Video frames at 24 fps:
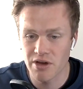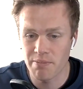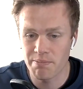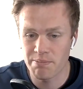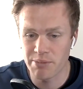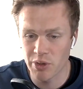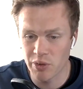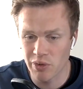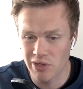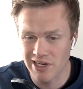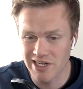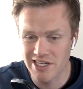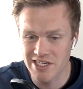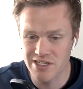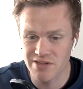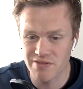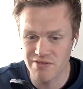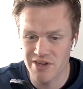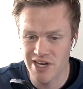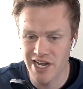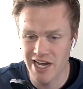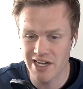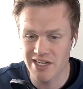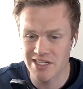build a list of
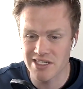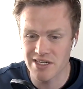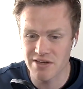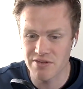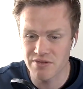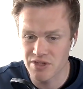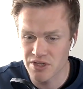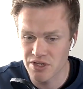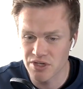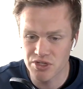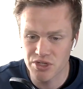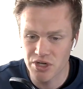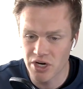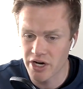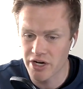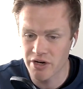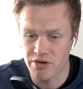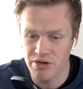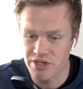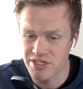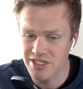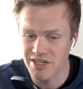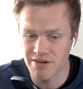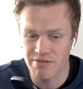negatives and try and
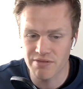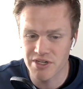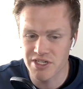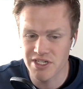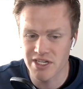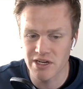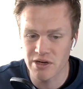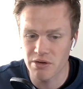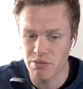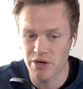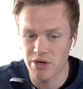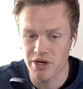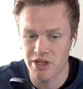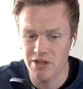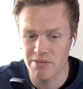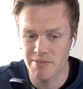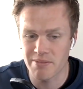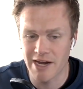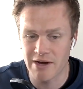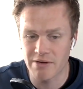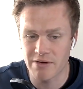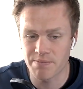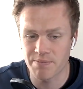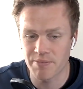cross every single one of them
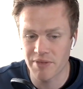out.